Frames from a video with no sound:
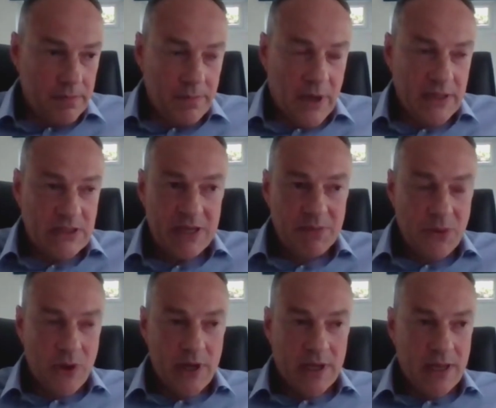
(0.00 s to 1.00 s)
my team are
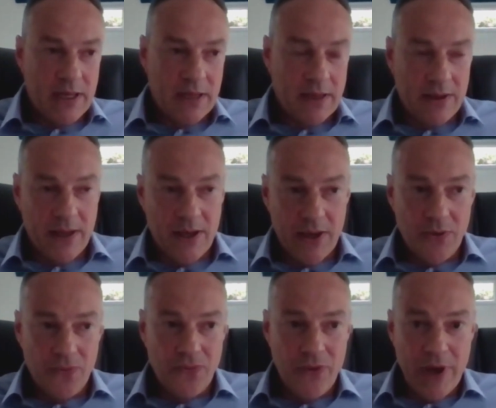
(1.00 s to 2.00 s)
working
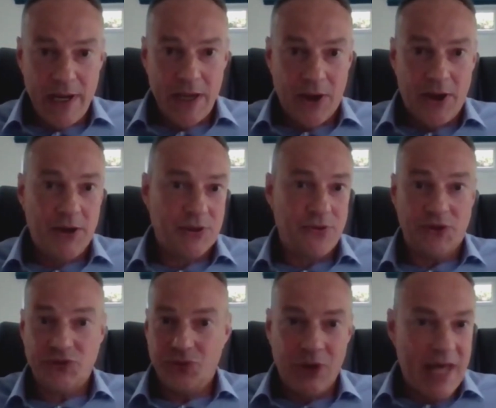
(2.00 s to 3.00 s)
really hard
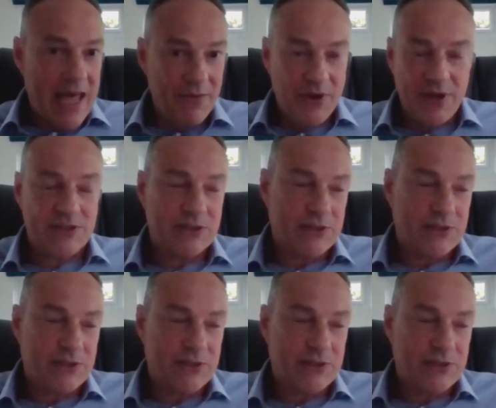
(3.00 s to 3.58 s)
across all areas,